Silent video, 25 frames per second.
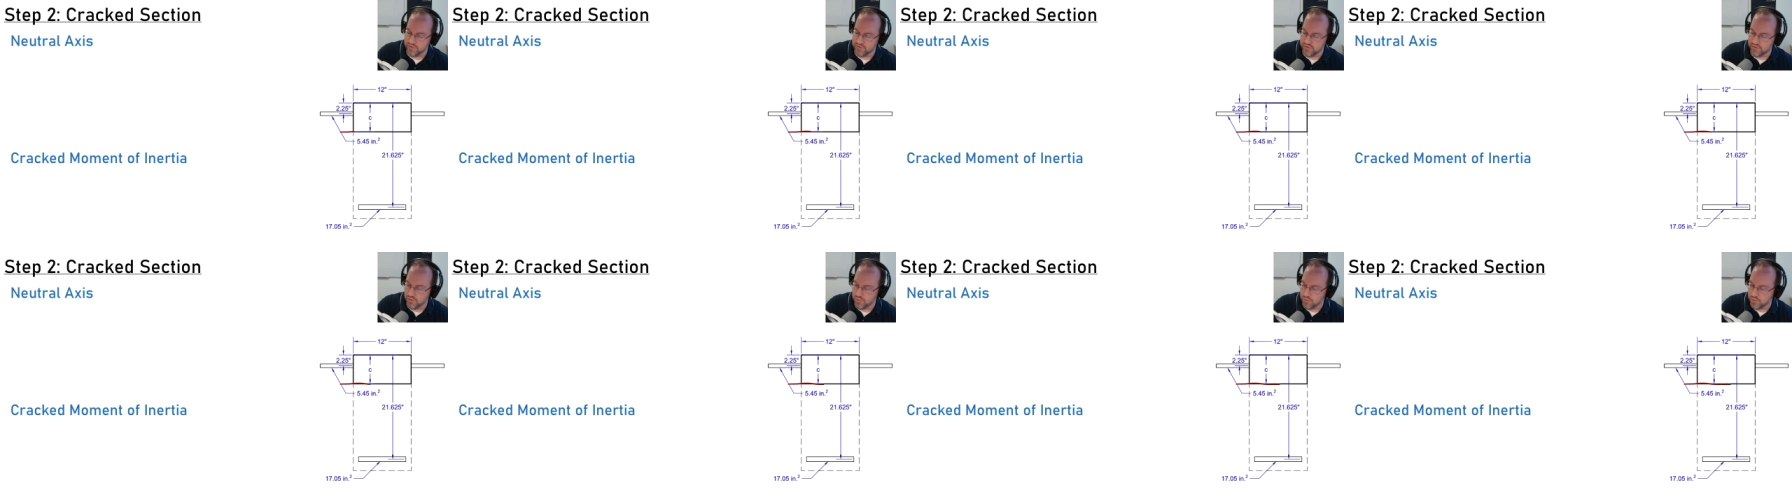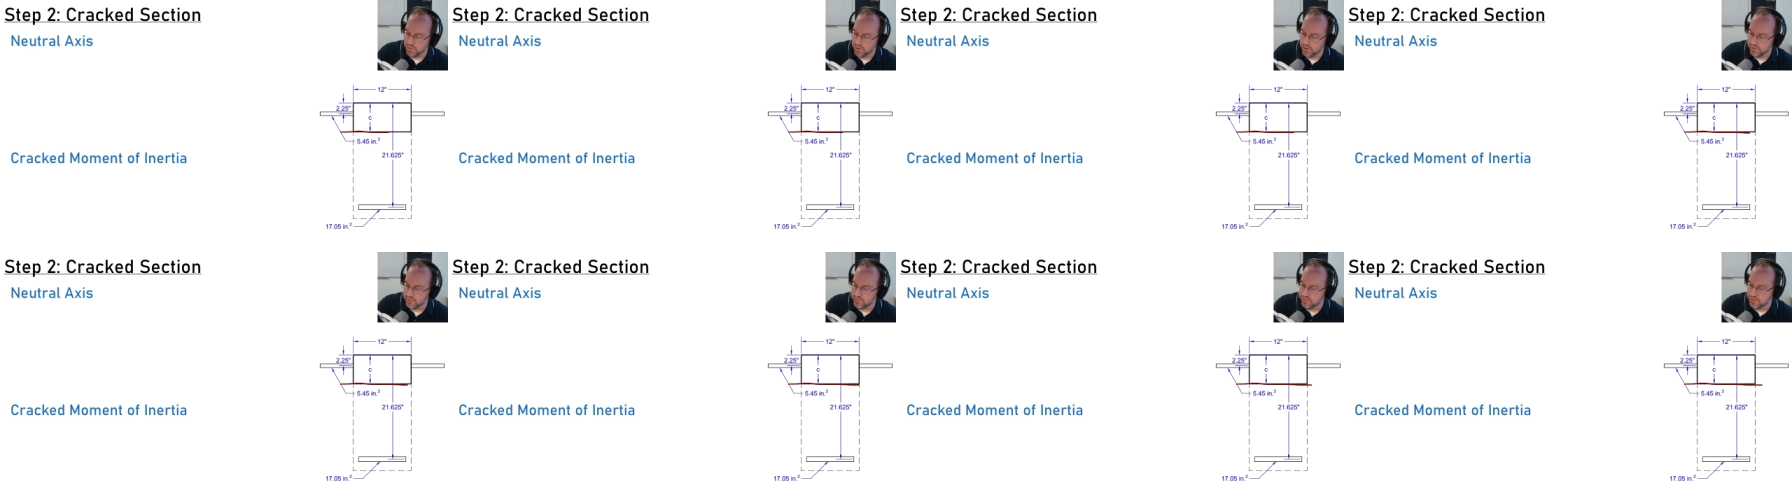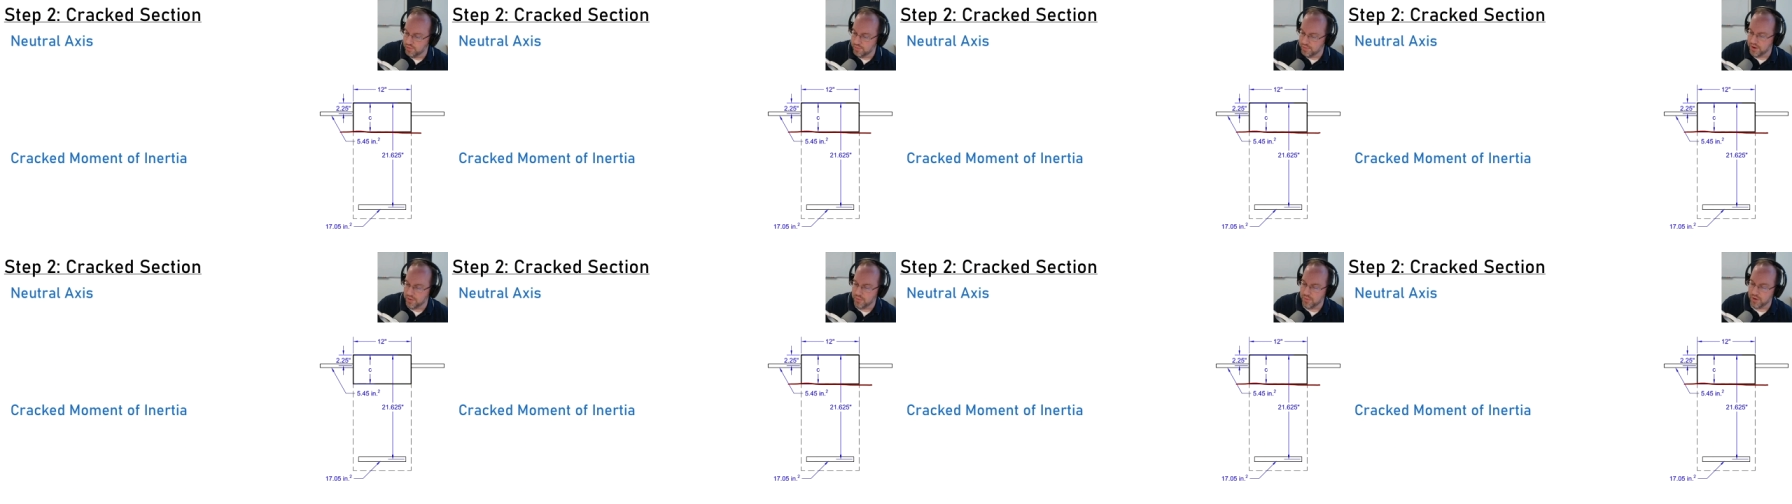So we're
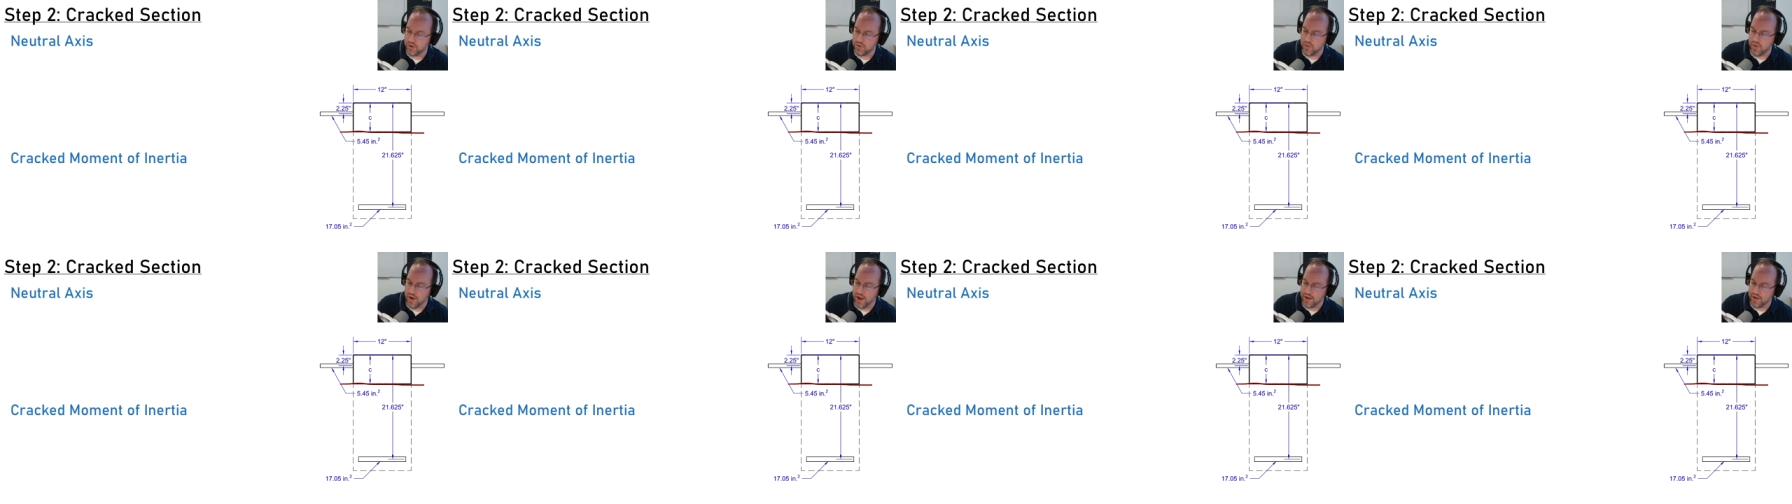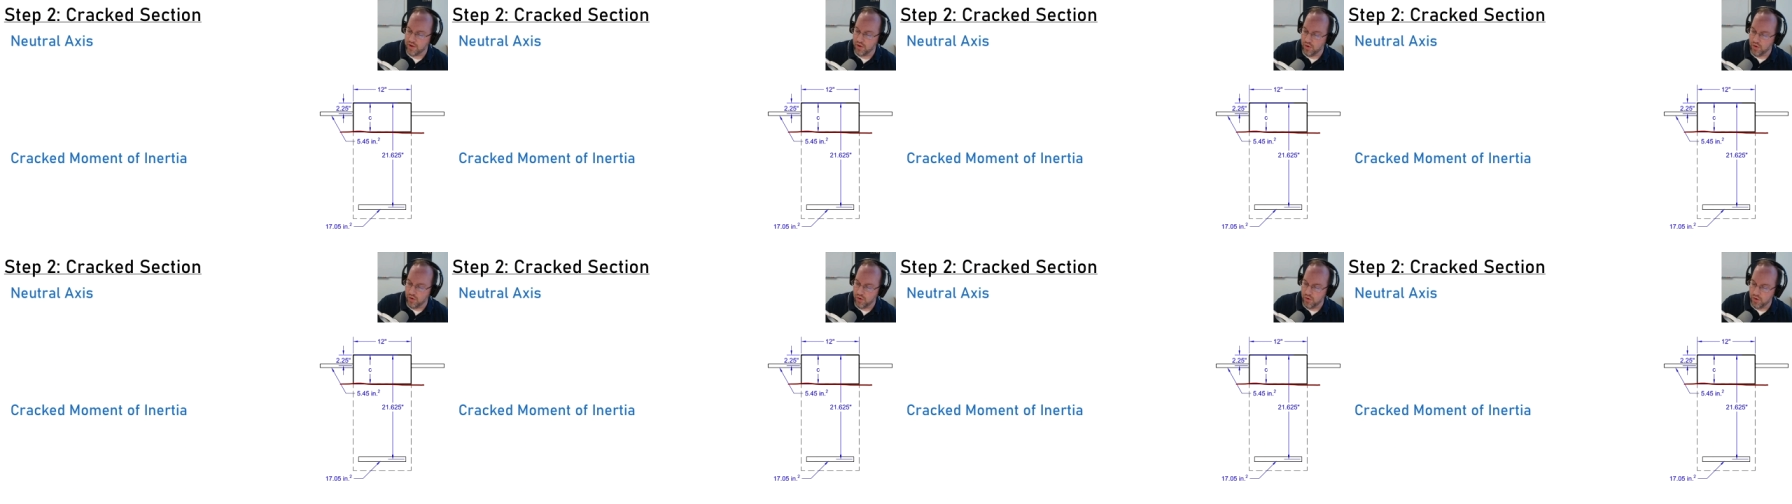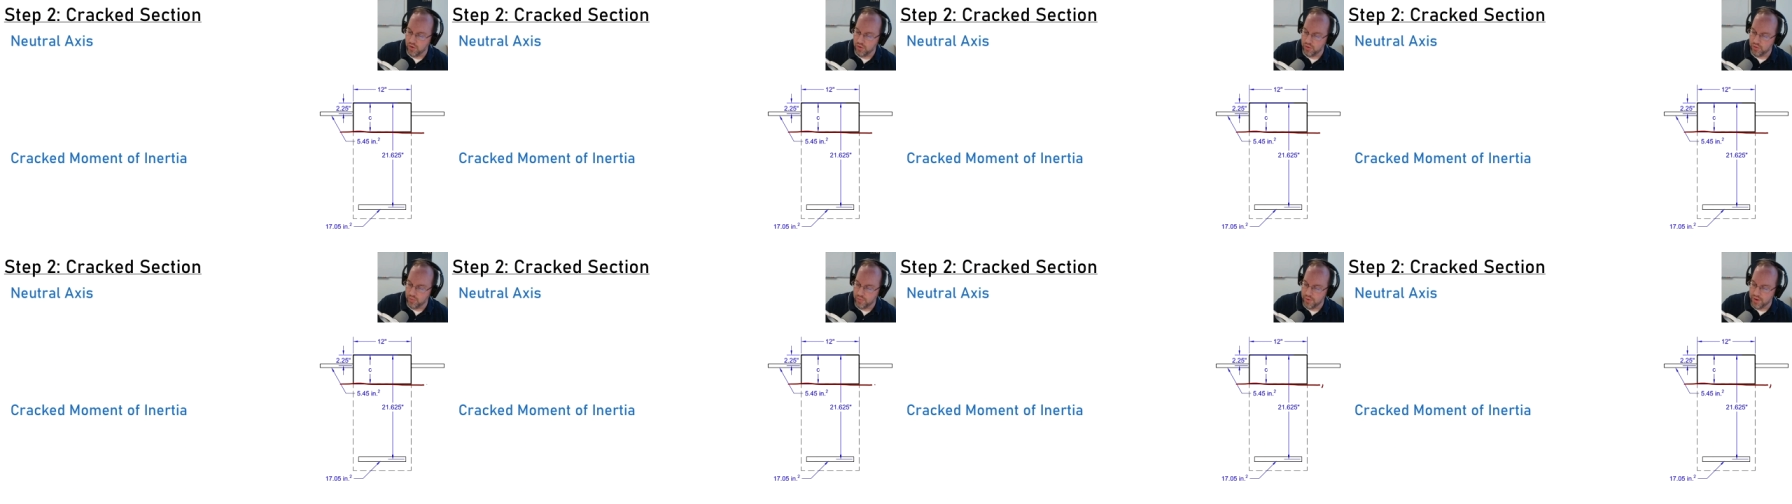assuming we crack
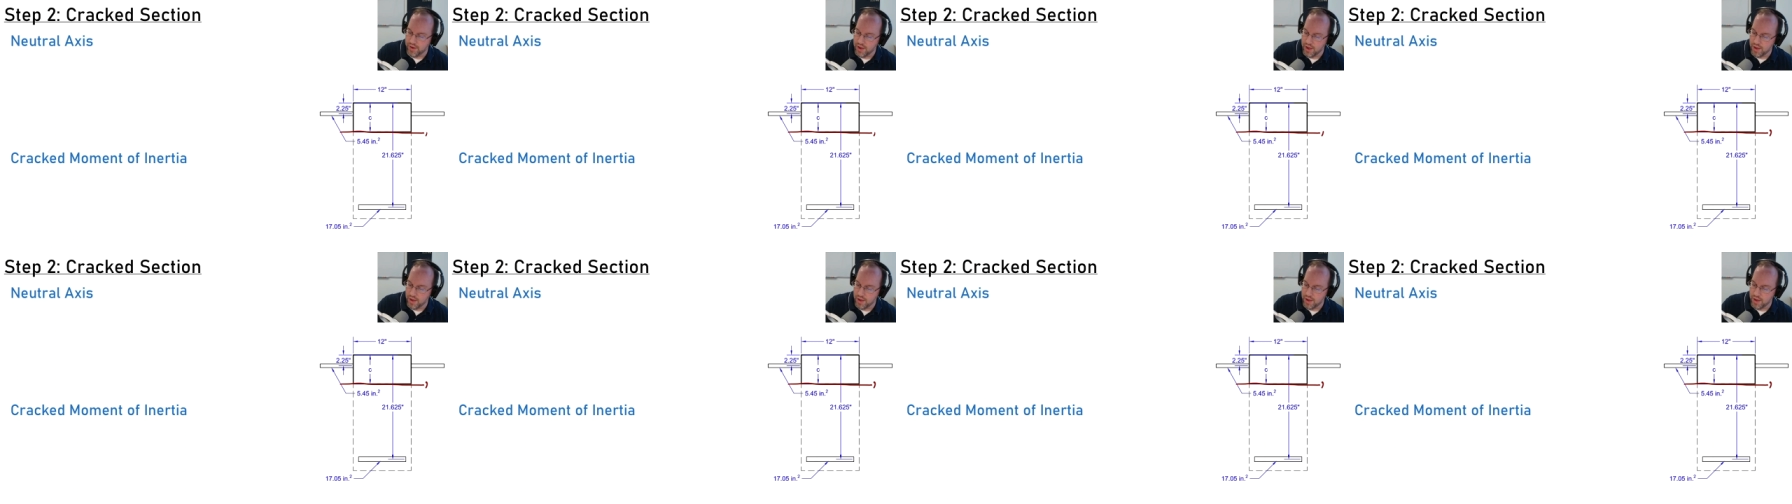all the way